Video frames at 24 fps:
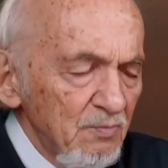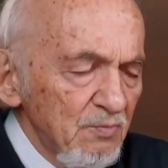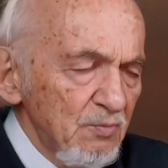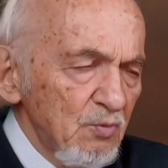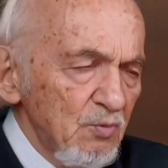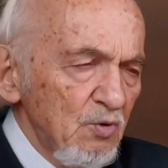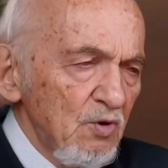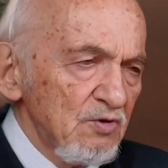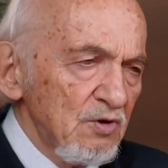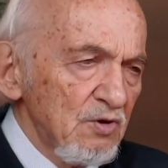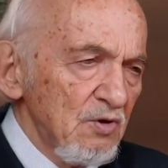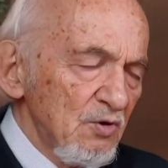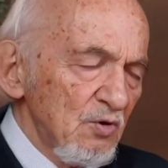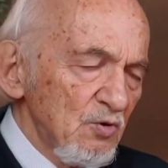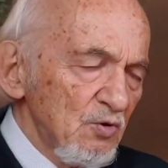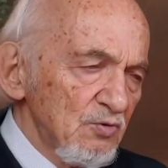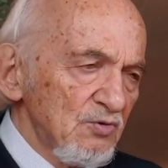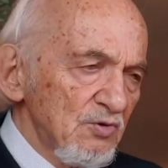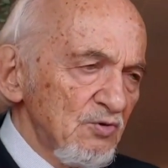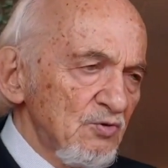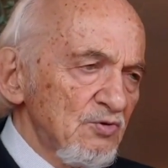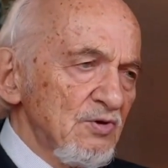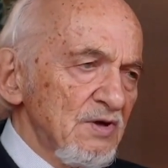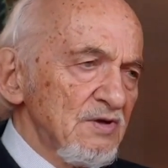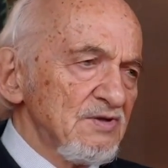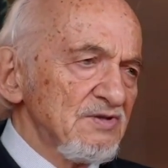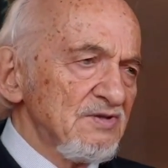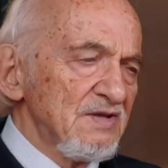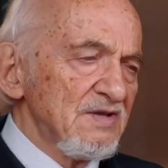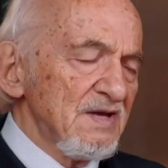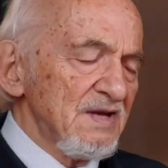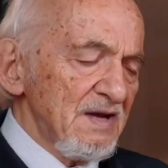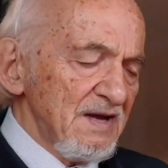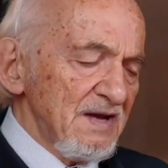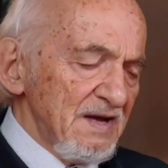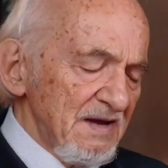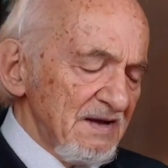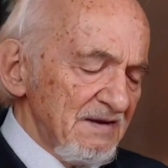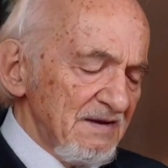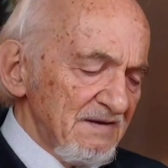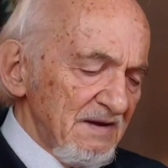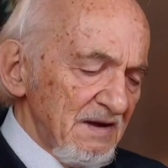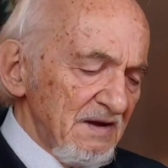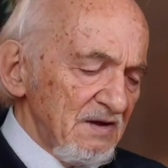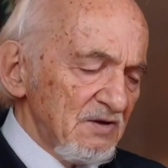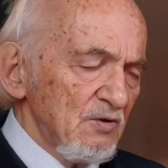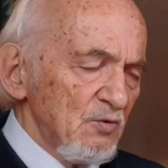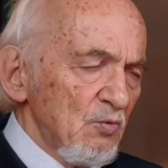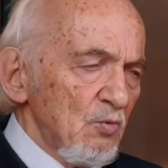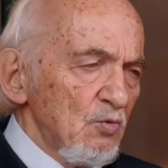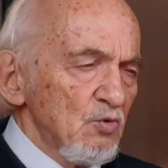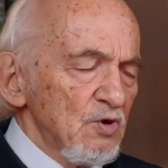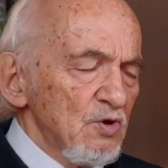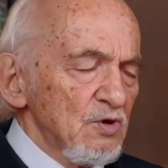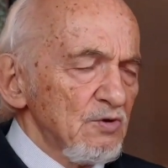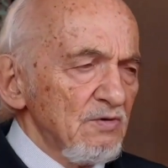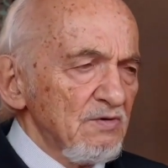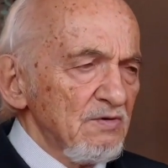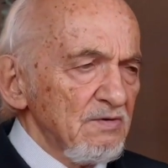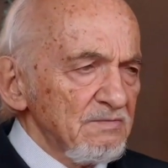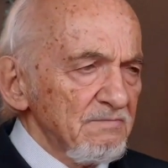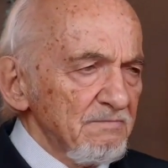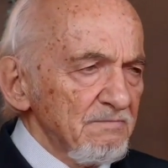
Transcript: Well, you know, you can say anything you want.